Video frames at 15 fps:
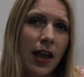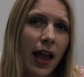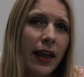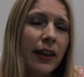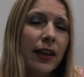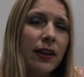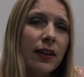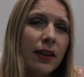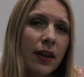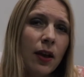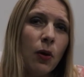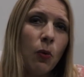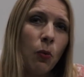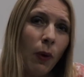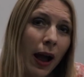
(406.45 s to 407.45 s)
And then
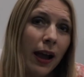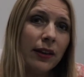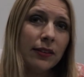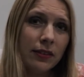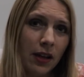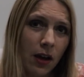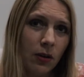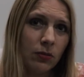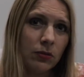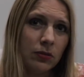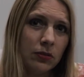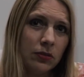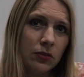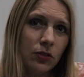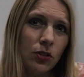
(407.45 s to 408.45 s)
write down
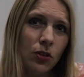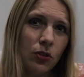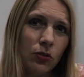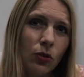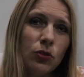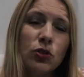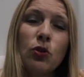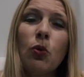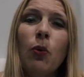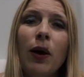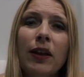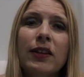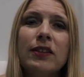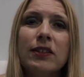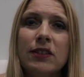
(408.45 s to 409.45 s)
those
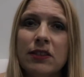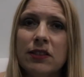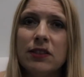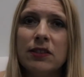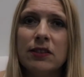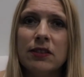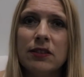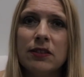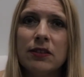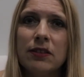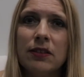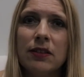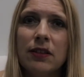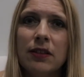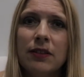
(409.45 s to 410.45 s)
qualities
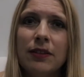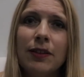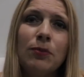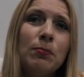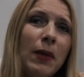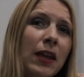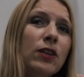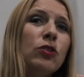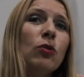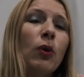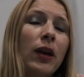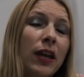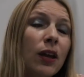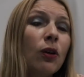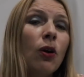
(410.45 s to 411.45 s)
that made you a
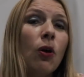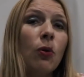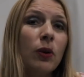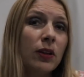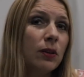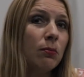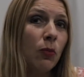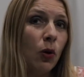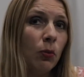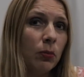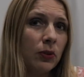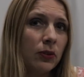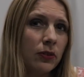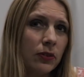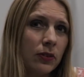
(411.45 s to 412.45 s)
hero in the
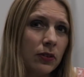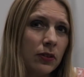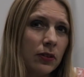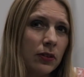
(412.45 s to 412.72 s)
moment.